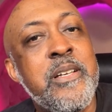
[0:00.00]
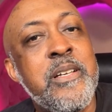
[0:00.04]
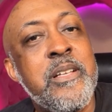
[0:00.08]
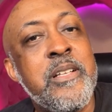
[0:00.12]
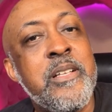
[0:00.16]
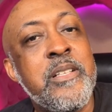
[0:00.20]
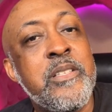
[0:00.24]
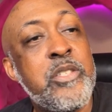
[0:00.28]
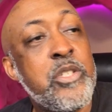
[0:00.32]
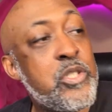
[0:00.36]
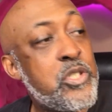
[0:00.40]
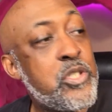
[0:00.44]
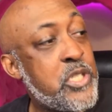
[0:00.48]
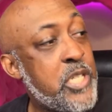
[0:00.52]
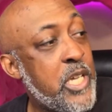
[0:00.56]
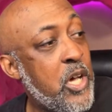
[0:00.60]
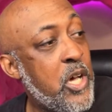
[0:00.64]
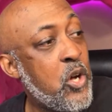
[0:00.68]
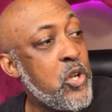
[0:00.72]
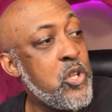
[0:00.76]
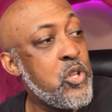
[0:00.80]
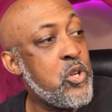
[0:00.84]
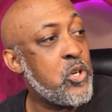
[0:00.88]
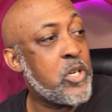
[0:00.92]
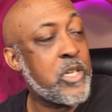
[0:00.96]
to tell
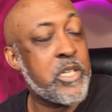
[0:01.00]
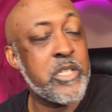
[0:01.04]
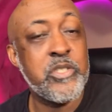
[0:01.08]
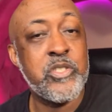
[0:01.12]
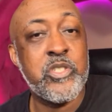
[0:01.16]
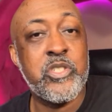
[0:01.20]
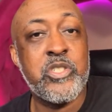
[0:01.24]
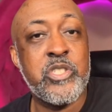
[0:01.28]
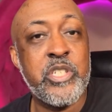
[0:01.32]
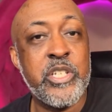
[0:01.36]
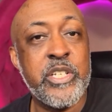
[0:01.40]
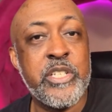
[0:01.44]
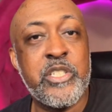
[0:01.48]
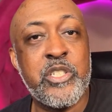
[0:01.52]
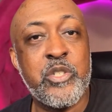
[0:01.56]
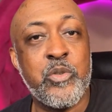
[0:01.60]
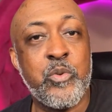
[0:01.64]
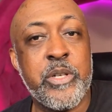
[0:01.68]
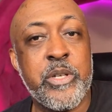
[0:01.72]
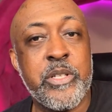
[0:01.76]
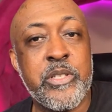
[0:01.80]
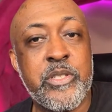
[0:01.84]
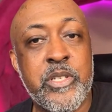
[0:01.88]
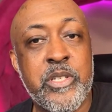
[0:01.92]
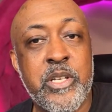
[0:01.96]
your
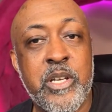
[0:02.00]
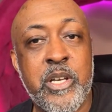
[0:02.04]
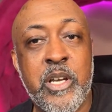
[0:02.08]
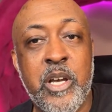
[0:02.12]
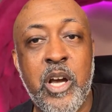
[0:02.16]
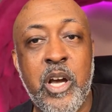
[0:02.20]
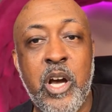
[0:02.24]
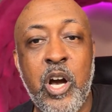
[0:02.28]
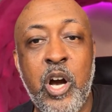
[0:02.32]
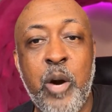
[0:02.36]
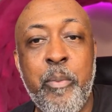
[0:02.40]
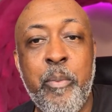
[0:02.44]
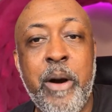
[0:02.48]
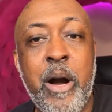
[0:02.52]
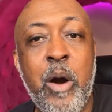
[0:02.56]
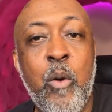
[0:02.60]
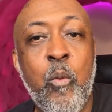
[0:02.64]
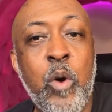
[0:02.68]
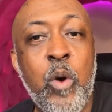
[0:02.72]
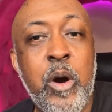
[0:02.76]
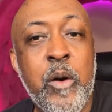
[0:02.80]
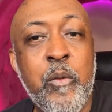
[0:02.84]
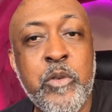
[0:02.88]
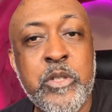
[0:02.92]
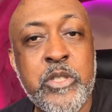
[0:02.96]
constituents about
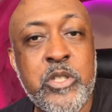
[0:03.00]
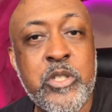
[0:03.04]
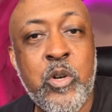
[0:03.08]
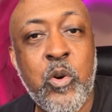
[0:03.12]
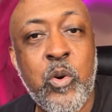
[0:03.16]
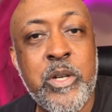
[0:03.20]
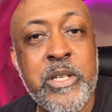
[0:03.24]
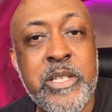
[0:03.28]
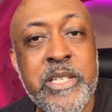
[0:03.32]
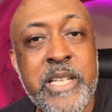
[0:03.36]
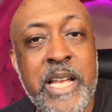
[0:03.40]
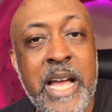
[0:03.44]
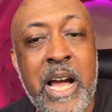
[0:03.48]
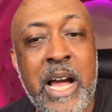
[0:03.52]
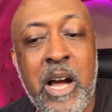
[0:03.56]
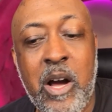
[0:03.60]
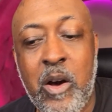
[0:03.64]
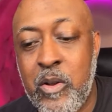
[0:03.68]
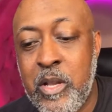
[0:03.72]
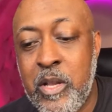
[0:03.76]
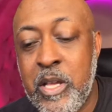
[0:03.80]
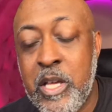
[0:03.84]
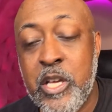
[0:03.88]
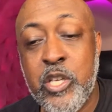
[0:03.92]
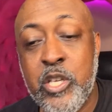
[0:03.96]
what was going
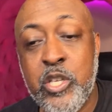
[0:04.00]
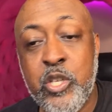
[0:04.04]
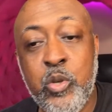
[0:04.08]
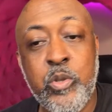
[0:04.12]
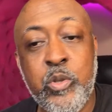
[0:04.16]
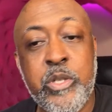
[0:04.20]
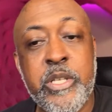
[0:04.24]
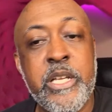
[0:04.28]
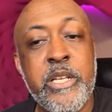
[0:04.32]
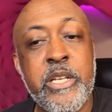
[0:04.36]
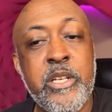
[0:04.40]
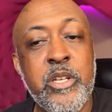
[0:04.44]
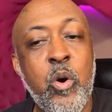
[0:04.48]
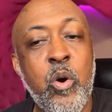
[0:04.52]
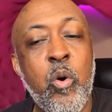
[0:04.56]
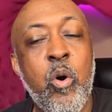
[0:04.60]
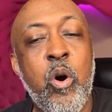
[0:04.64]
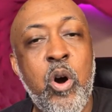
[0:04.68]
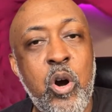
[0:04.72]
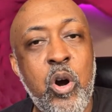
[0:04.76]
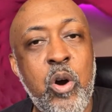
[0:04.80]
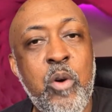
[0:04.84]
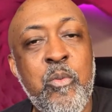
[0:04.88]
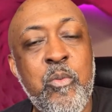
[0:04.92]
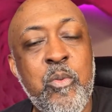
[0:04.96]
down? You did no
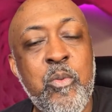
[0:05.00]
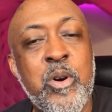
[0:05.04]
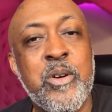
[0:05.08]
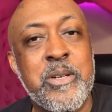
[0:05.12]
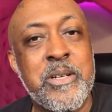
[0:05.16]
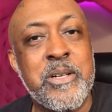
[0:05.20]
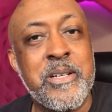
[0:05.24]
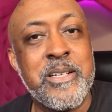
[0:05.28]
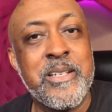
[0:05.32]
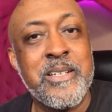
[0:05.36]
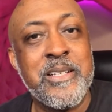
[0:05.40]
homework.